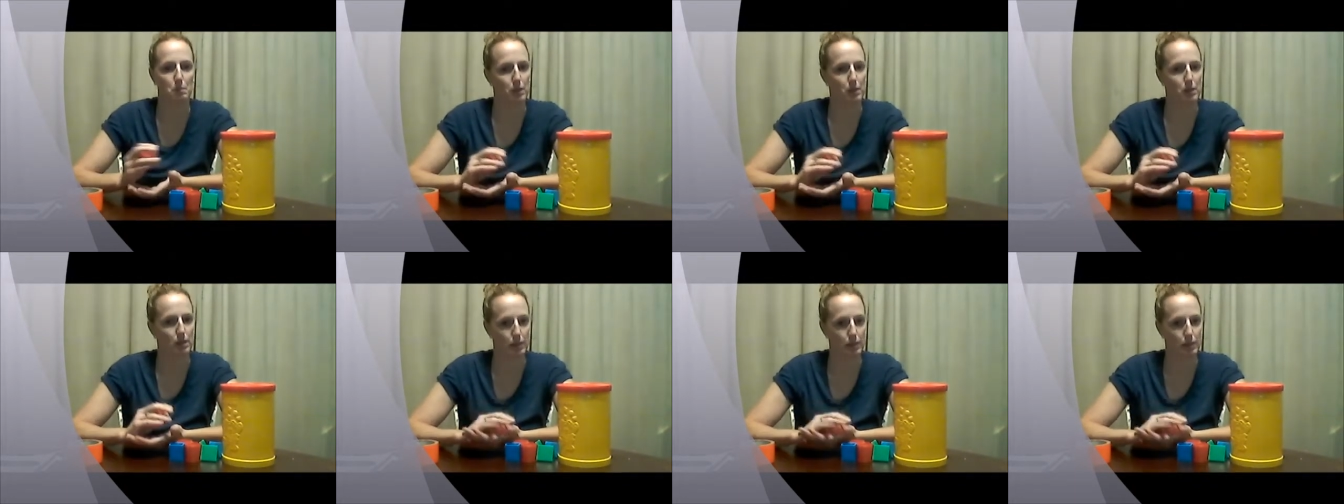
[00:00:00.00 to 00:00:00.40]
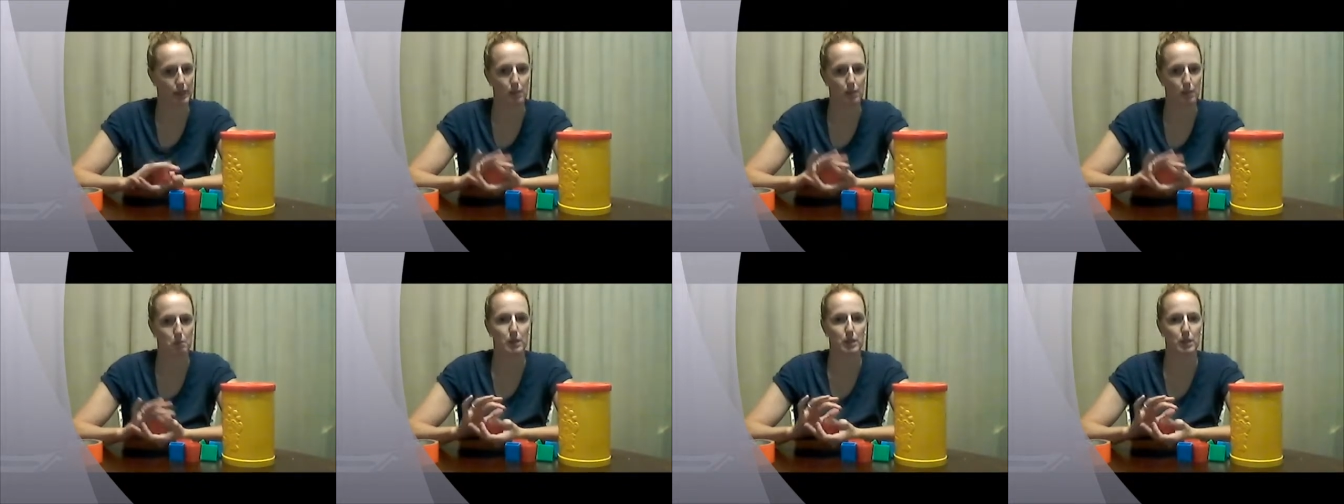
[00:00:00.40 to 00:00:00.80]

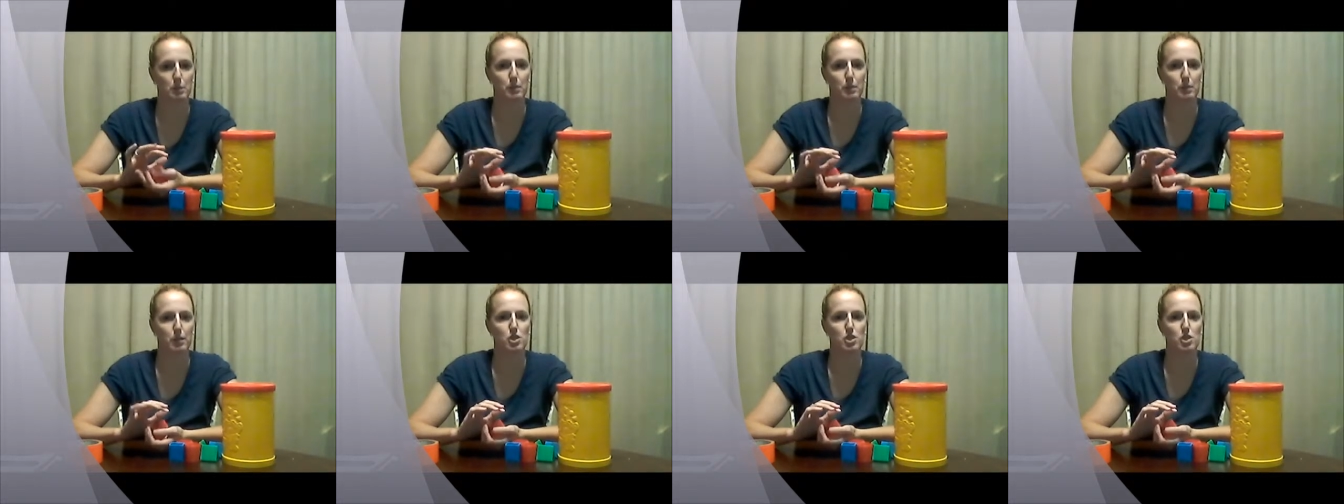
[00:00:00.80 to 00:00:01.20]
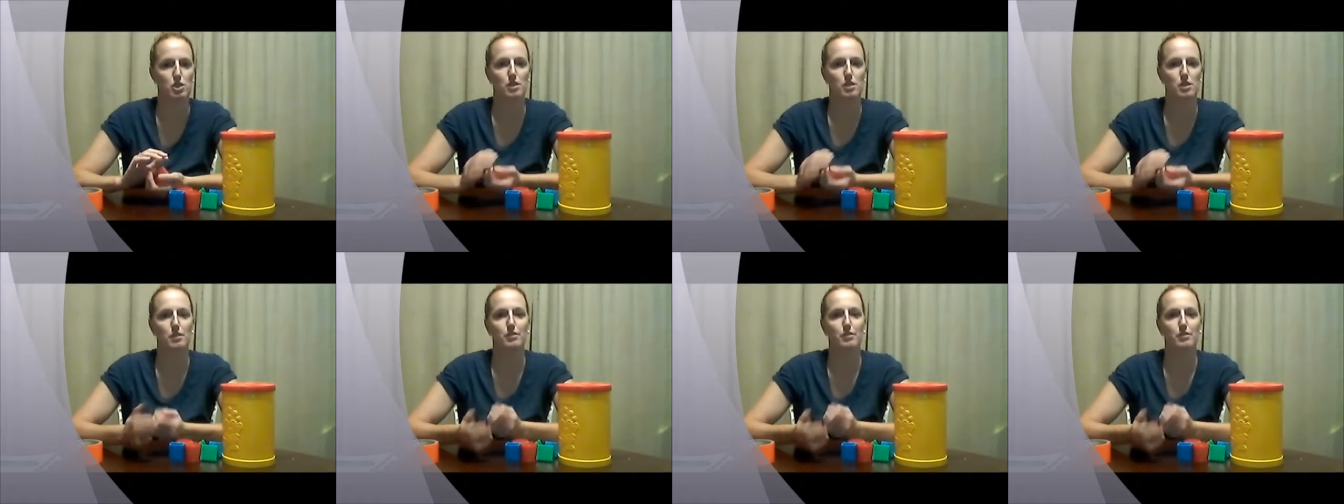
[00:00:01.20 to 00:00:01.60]
in-hand
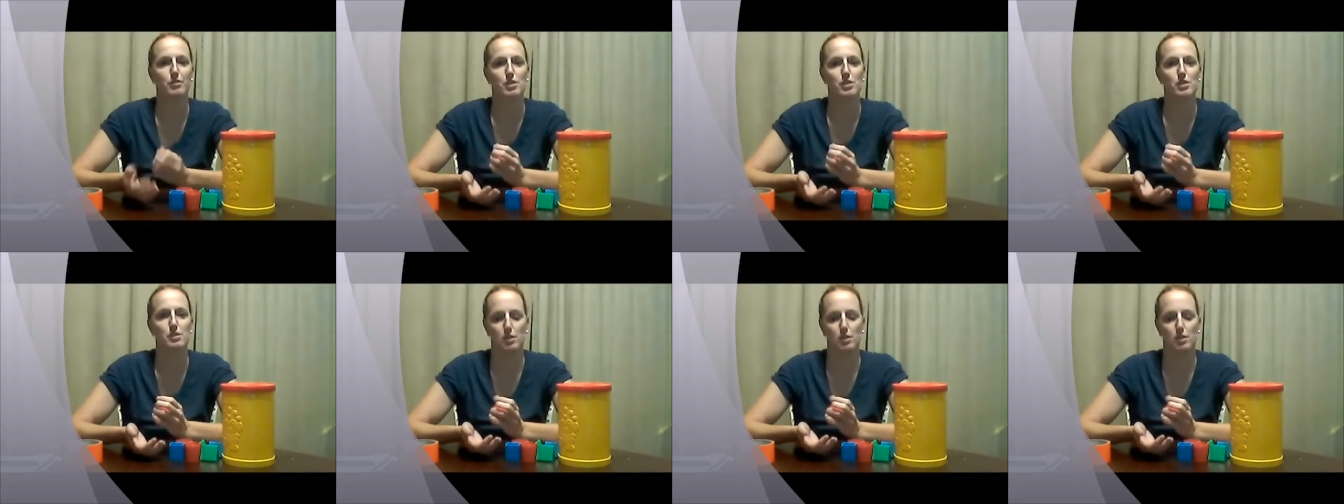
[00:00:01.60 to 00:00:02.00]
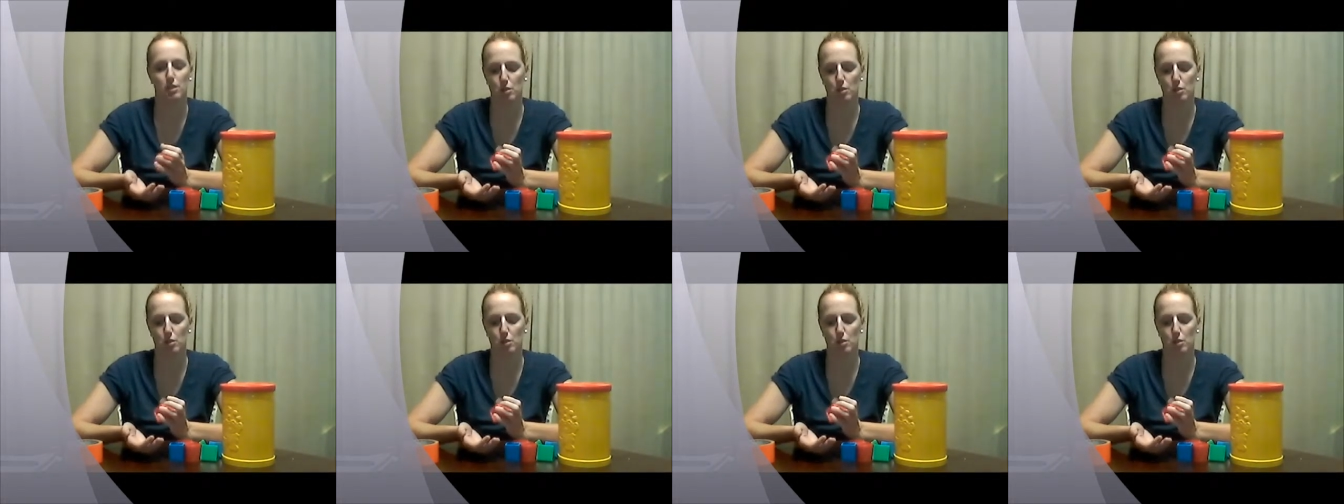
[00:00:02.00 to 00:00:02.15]
manipulation of just,